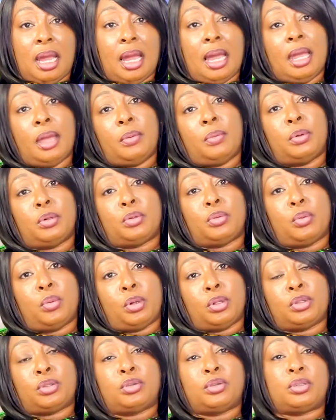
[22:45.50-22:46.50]
I would
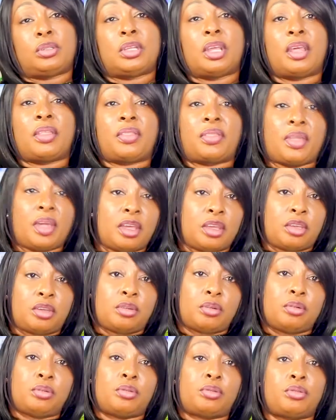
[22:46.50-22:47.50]
want to say
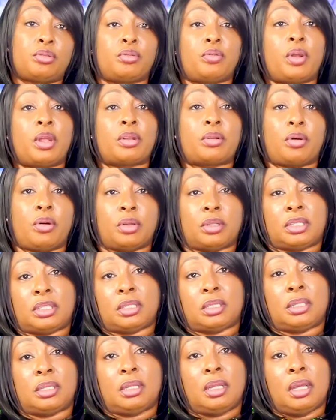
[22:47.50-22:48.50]
thank you to Red
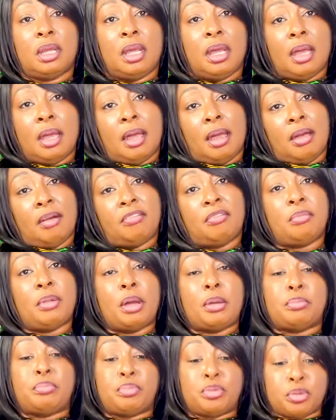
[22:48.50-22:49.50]
Cotton for
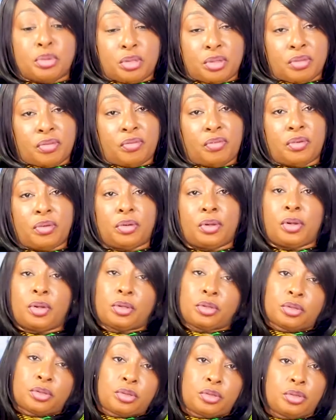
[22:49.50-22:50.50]
my beautiful
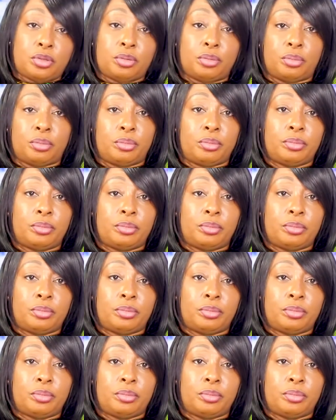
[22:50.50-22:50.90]
costume.